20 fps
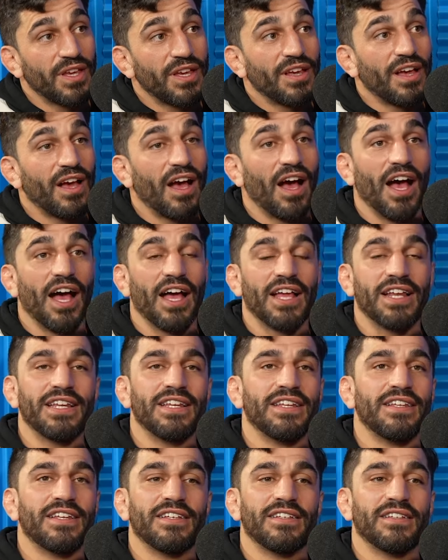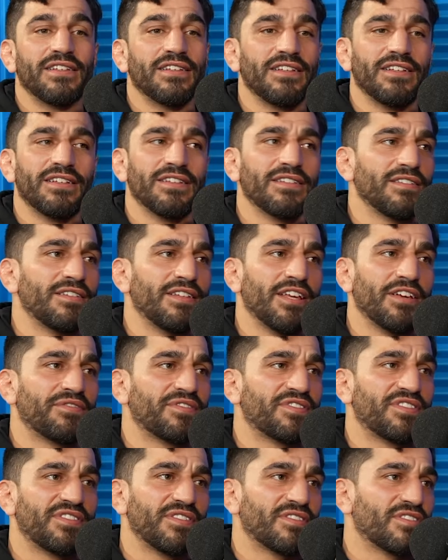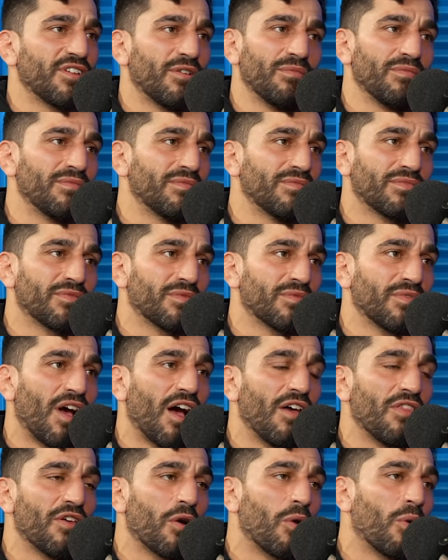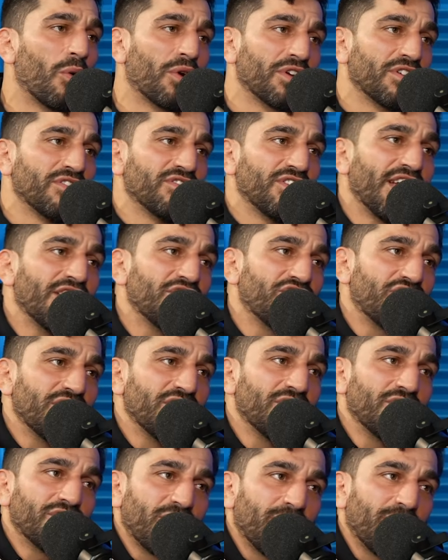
uh, NIFS, some mm. other organization. So